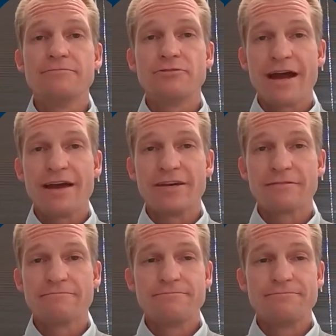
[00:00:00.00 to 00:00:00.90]
driving.
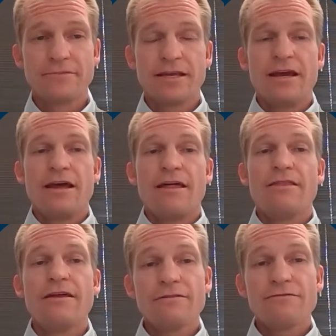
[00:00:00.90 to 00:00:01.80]

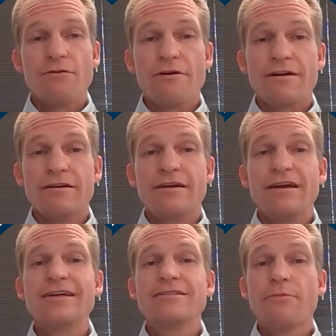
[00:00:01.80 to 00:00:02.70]
Therefore,
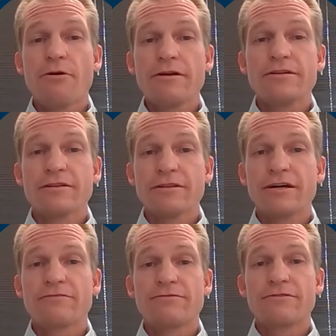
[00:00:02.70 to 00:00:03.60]
it's important to
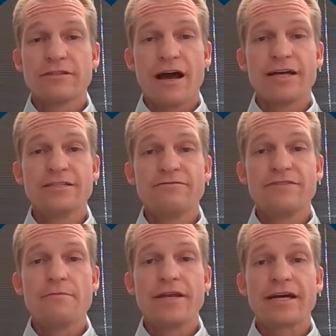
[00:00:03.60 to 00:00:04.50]
look for signs of
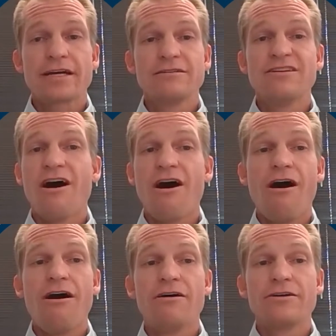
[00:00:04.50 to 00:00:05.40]
Demodex in
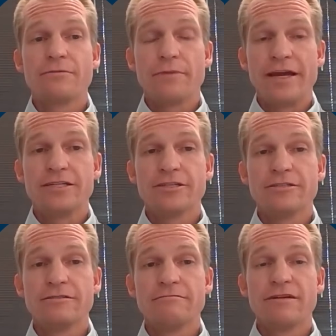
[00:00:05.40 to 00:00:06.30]
all your
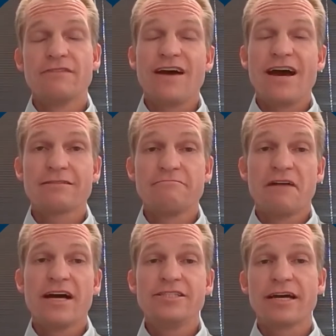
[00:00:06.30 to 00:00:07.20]
patients. In fact,
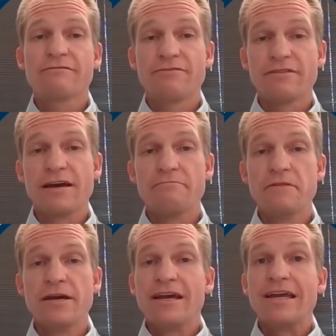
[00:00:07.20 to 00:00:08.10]
I check for them
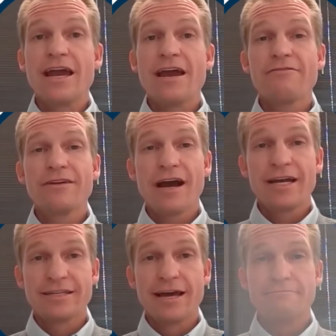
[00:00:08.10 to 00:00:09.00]
in every eye
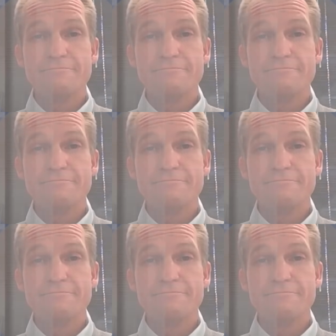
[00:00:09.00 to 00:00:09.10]
exam.